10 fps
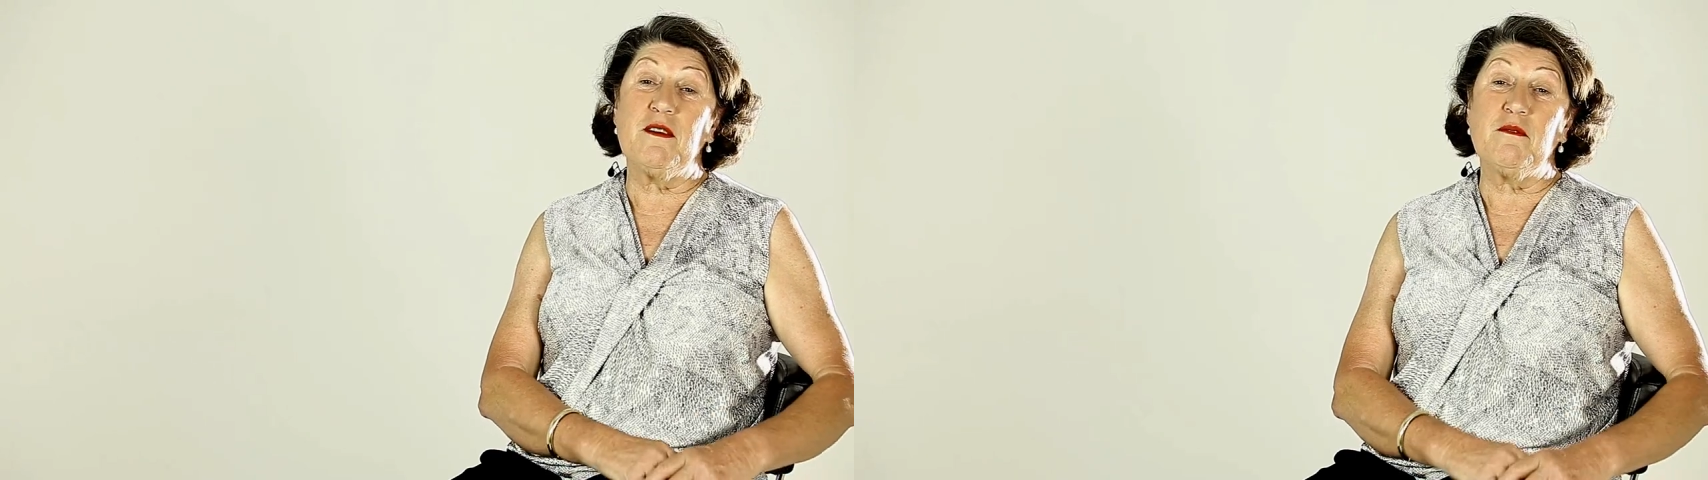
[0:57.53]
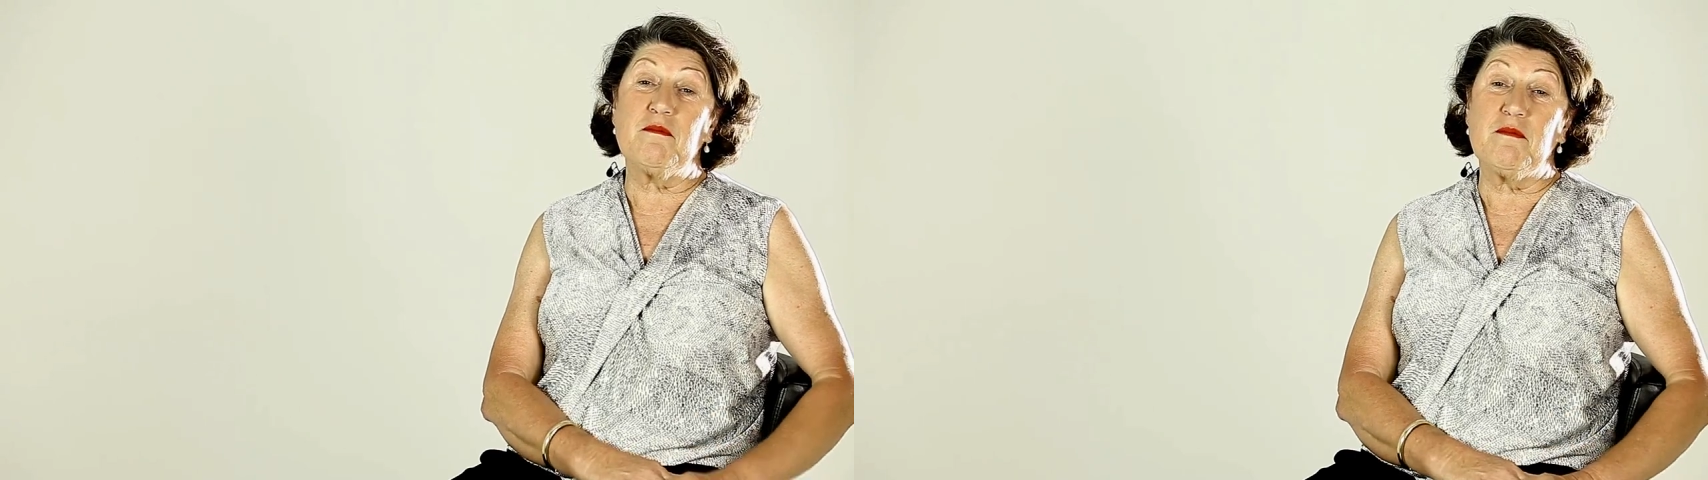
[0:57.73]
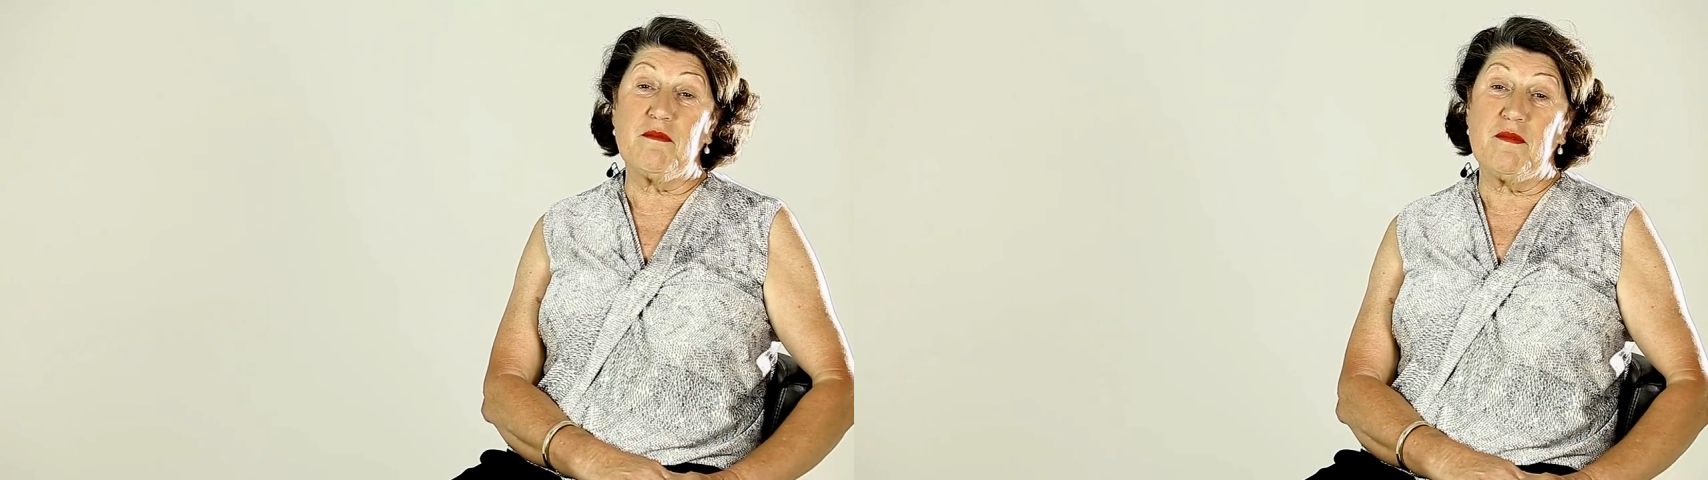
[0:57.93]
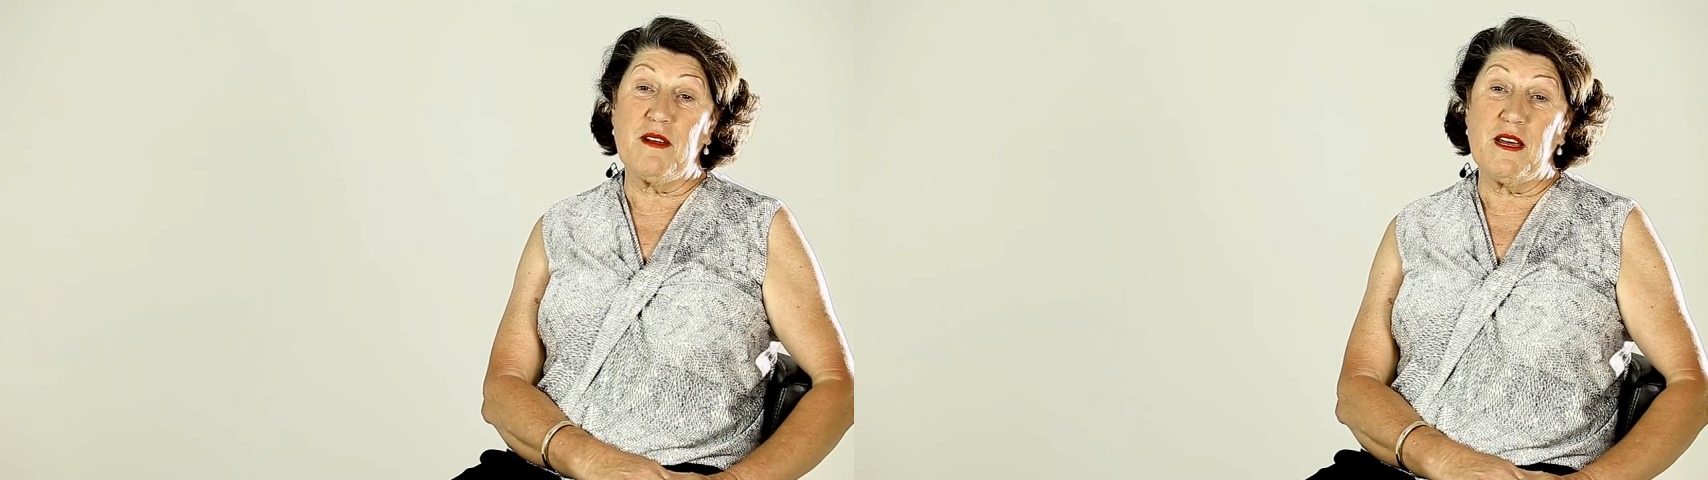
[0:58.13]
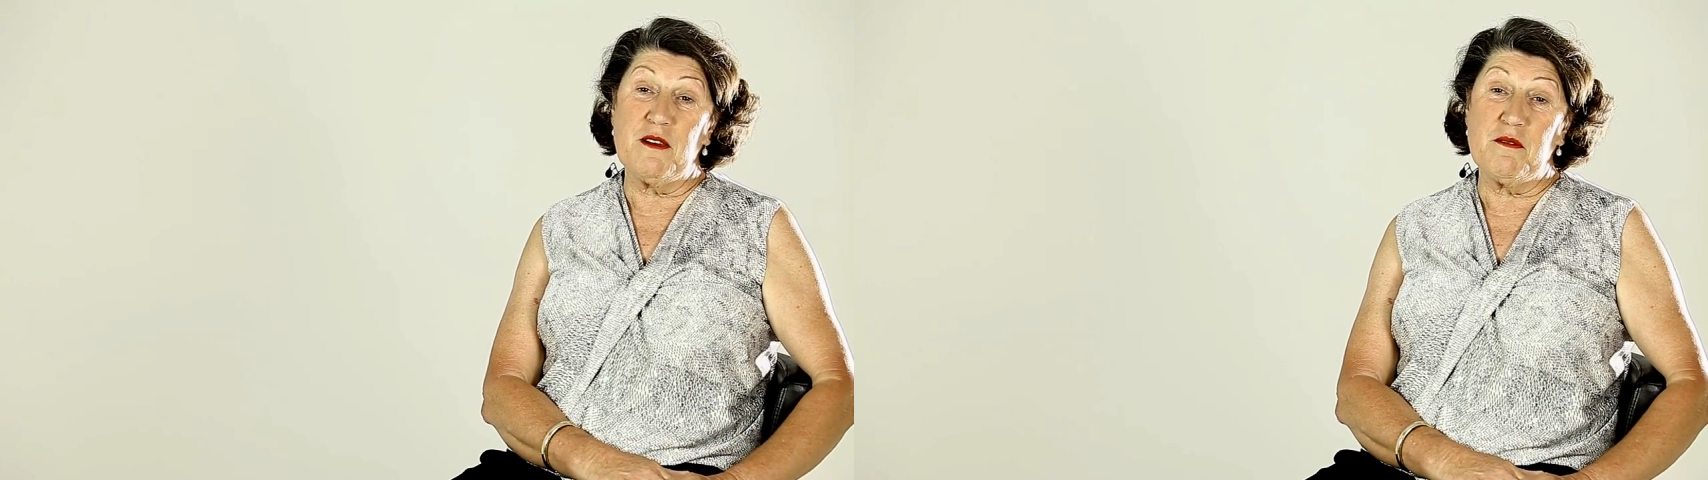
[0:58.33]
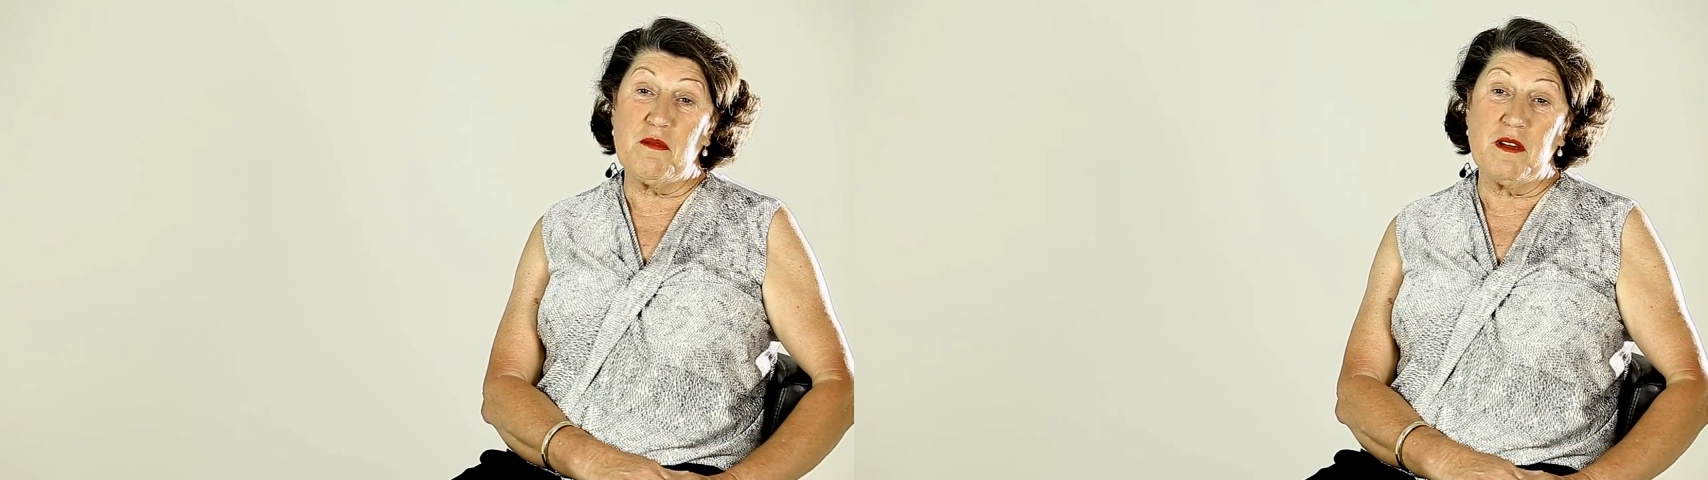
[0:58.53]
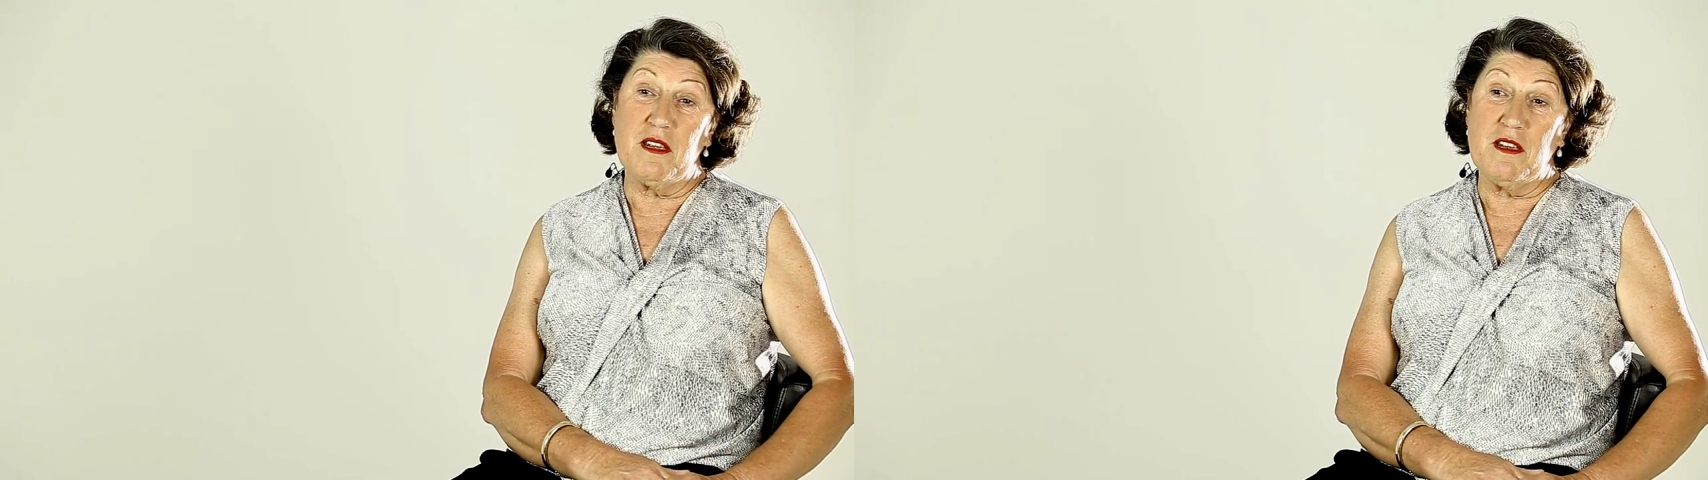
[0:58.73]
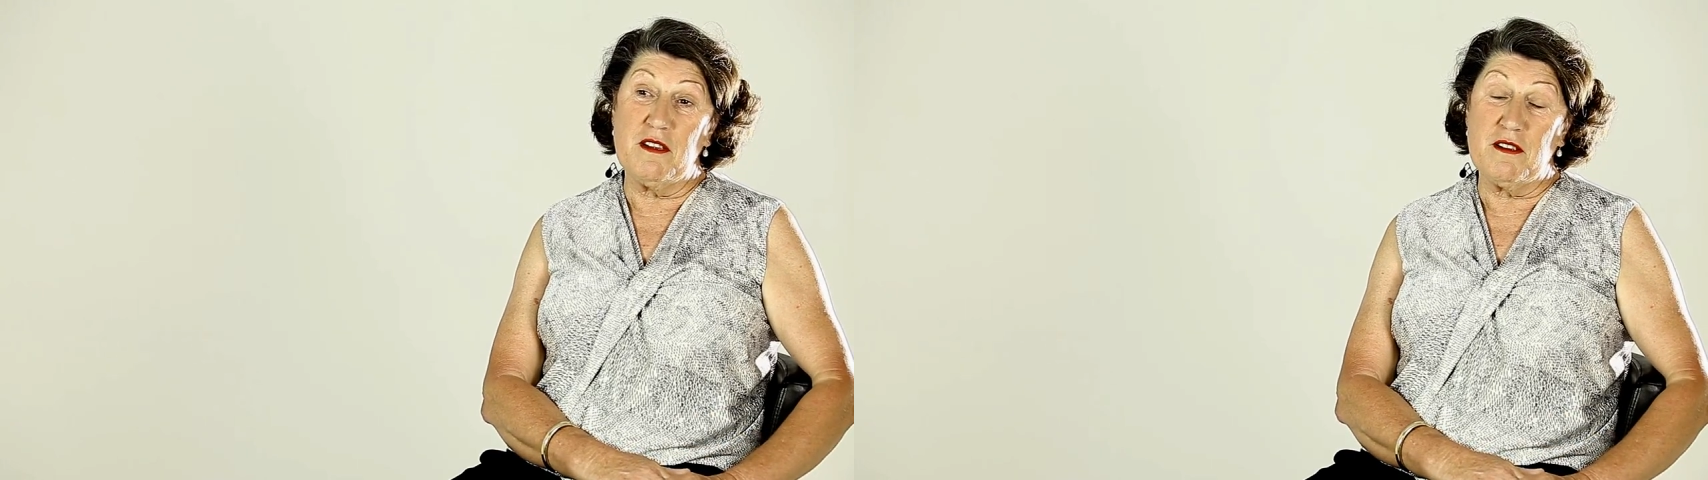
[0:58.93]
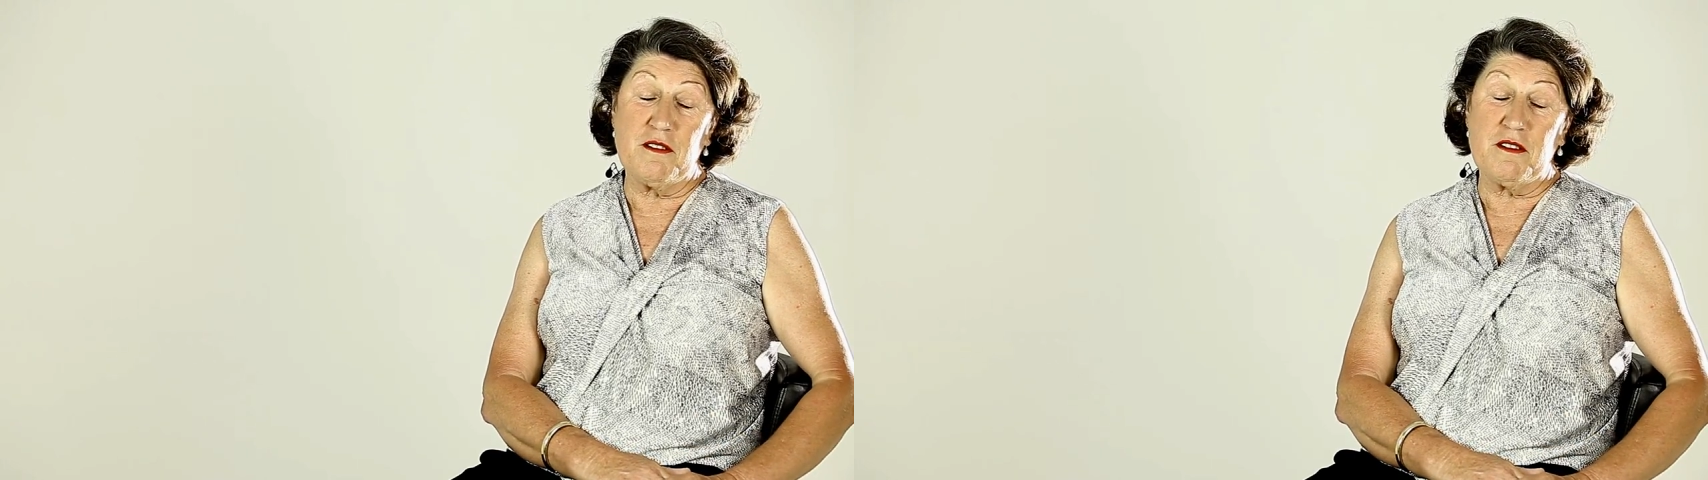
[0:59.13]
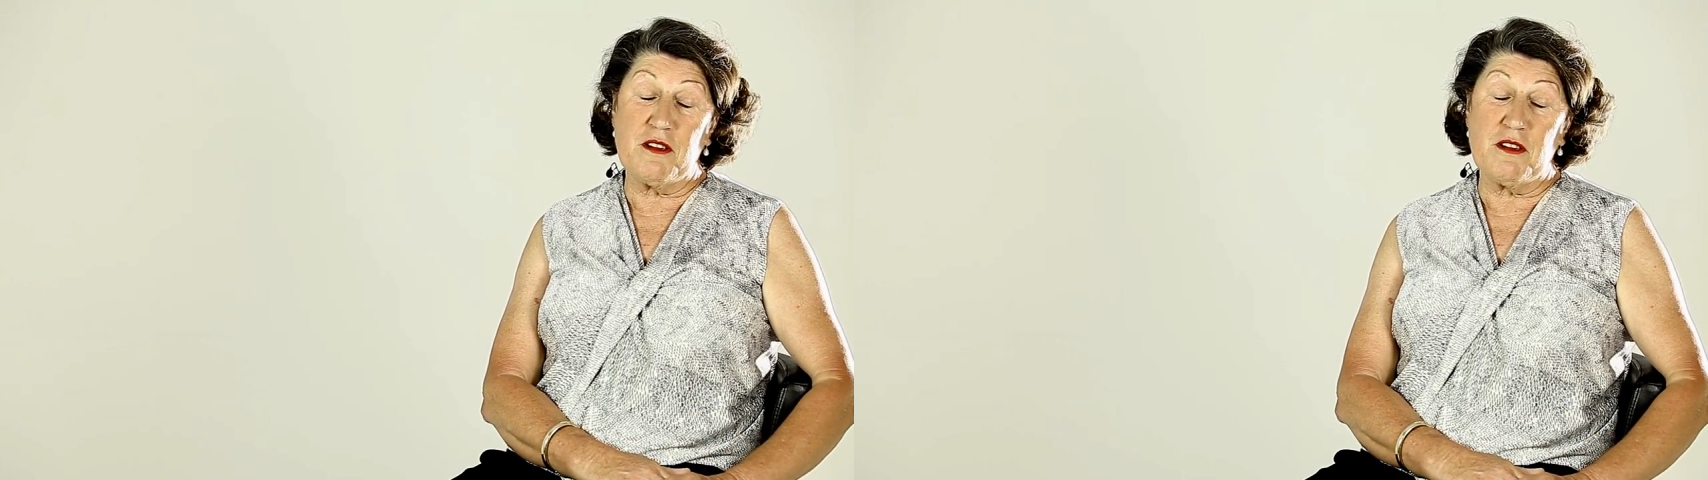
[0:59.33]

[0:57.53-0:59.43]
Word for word: and, and we,